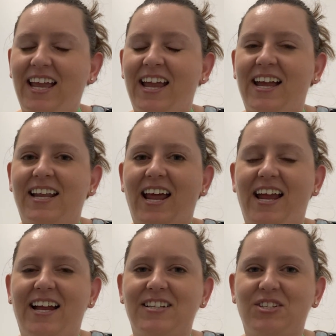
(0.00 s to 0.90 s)
and I
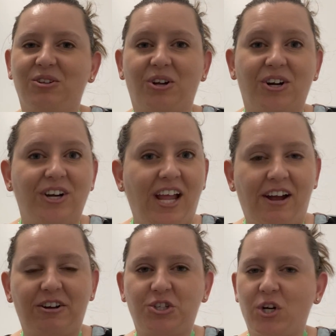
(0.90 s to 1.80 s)
had to learn
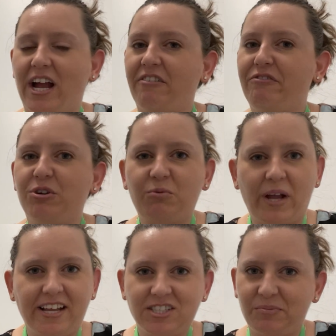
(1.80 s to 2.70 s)
how to track food
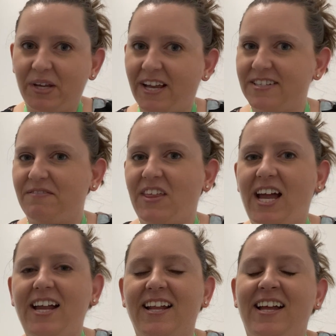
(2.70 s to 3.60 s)
waste because of
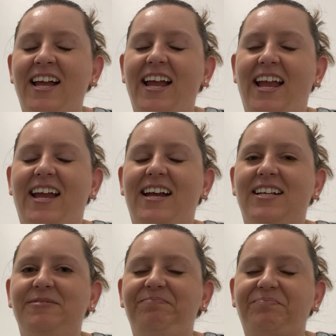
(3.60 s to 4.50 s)
that.
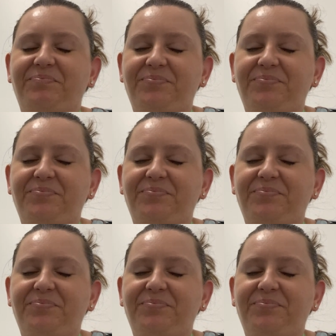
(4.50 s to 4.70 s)
And